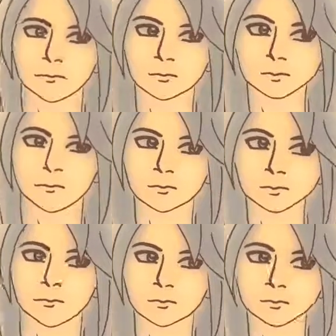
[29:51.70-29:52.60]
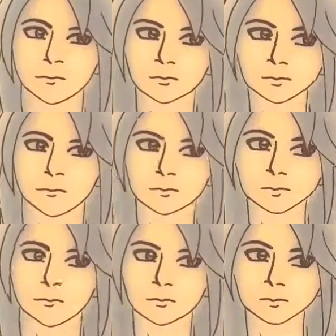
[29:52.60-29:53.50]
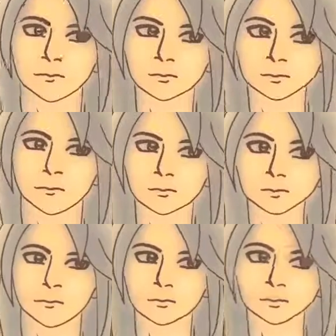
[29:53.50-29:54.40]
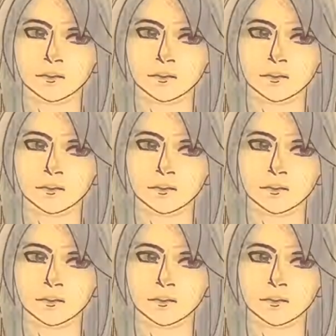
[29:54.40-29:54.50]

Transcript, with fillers: I'd really hate for us to end things like this.